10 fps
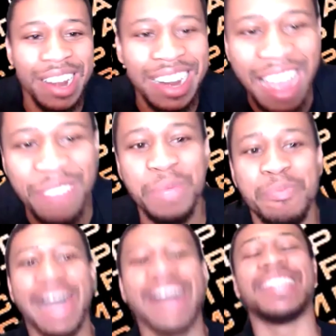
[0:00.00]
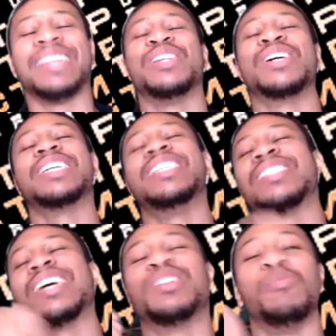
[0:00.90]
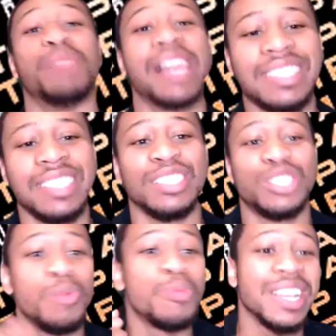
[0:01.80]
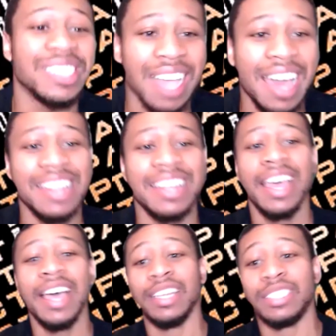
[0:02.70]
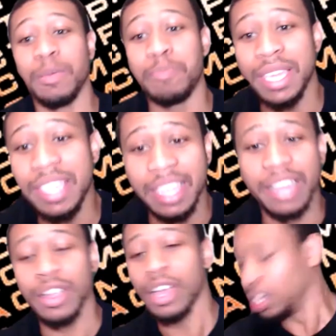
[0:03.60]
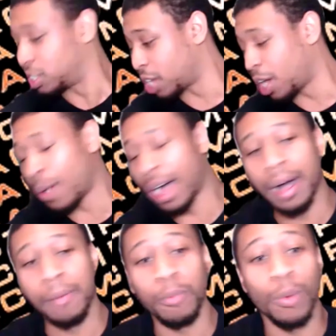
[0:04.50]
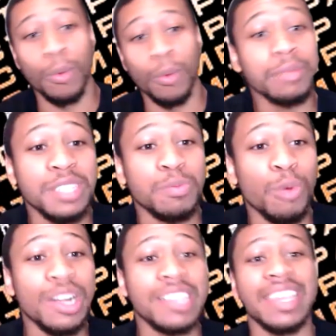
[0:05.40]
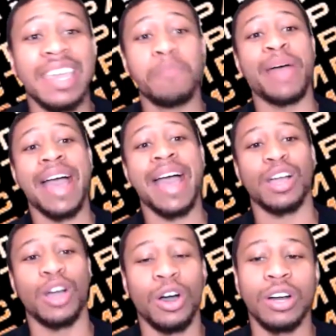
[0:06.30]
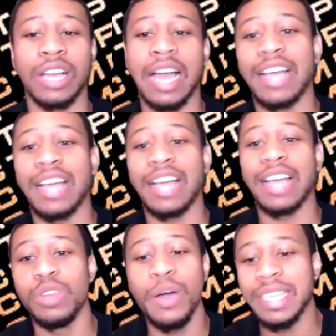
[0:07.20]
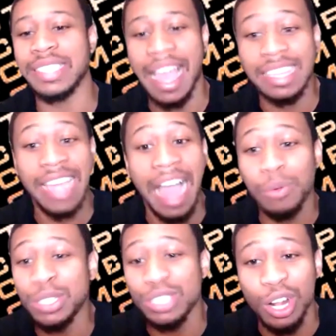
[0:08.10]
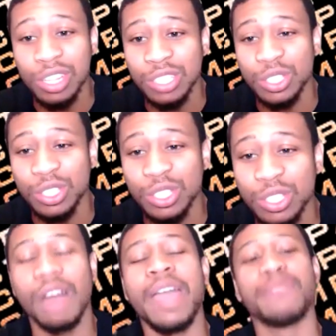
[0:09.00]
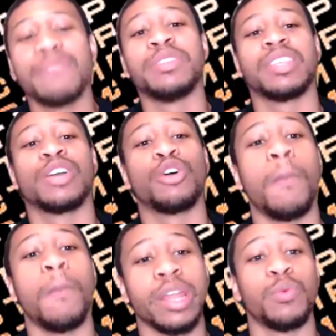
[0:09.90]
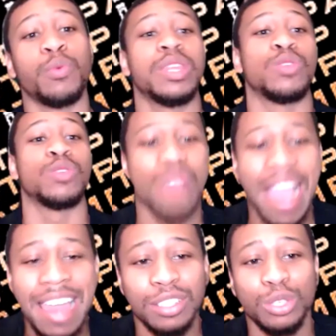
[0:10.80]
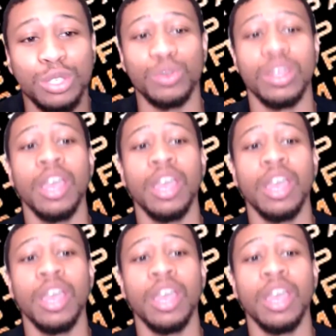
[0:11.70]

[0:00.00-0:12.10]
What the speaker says: everybody. Look, it is such a blessing. Super excited to be here. So, welcome to this morning's impact call, guys. You know exactly how we start these calls off every single morning with gratitude,